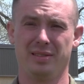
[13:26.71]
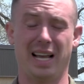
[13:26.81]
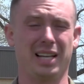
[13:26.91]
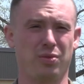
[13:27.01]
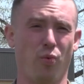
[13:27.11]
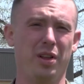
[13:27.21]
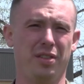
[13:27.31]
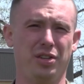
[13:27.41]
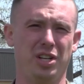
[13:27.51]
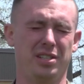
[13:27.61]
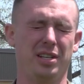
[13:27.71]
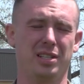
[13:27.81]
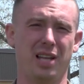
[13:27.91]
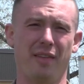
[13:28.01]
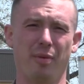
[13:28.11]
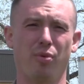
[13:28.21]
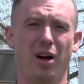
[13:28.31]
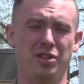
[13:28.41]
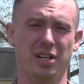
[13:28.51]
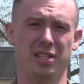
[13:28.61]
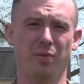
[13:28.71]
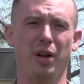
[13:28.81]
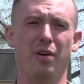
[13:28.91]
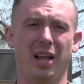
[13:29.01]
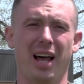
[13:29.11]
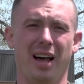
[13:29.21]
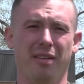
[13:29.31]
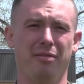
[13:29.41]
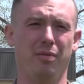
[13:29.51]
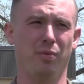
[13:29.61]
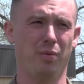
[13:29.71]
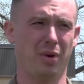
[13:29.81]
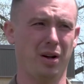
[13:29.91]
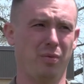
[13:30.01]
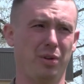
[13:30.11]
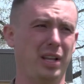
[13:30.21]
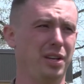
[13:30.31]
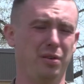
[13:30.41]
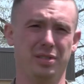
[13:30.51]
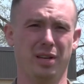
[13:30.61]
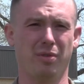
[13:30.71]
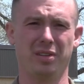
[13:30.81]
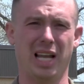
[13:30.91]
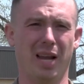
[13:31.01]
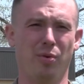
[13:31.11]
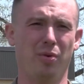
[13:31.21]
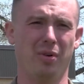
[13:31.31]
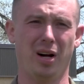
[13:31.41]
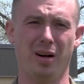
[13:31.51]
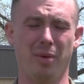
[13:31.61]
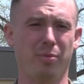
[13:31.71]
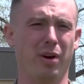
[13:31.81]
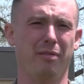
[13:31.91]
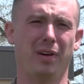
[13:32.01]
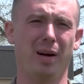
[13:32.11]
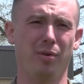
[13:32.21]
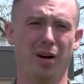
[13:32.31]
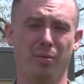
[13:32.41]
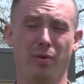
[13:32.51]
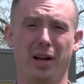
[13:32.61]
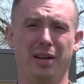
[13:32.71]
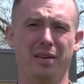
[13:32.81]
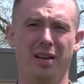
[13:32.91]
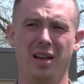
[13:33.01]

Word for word: tasked with the G6 having projects that we already have, what they do is they run cable, upgrade fiber, upgrade